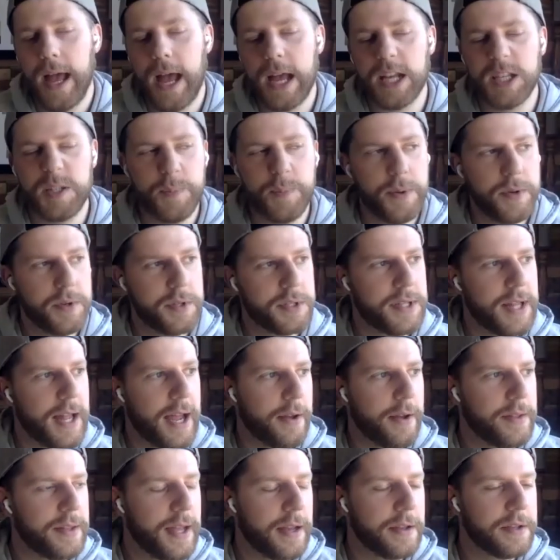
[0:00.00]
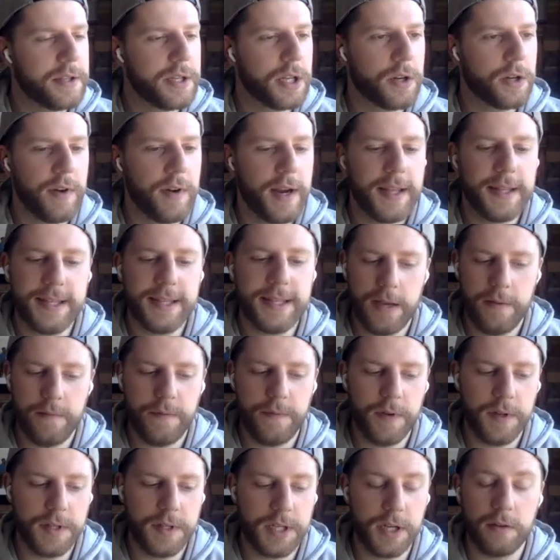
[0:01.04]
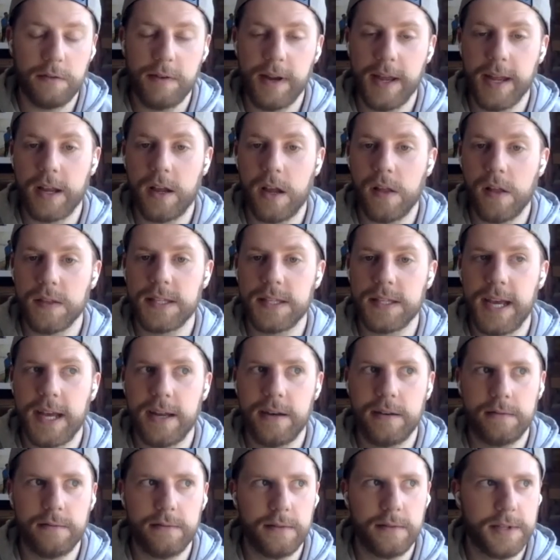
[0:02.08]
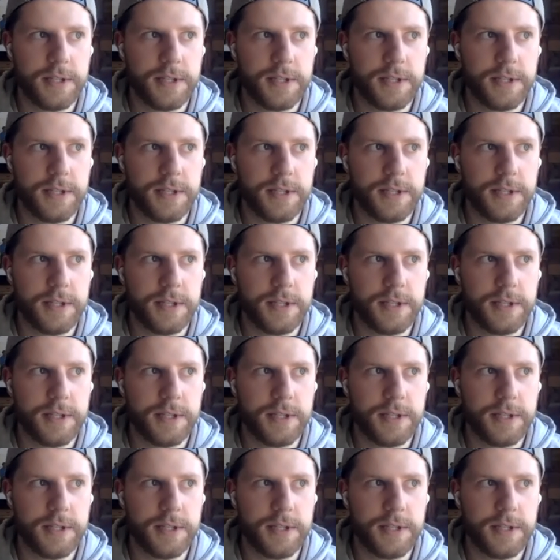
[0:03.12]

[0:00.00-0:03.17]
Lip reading: I suppose now's a great time for her to create content.